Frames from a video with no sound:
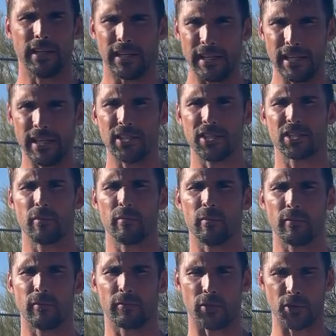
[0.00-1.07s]
ease
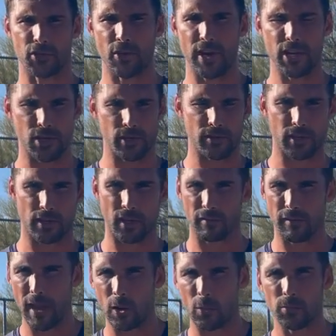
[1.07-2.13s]
some frustrations and kind of
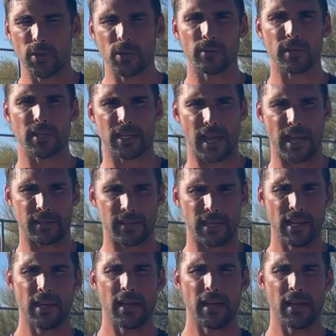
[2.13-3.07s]
help you understand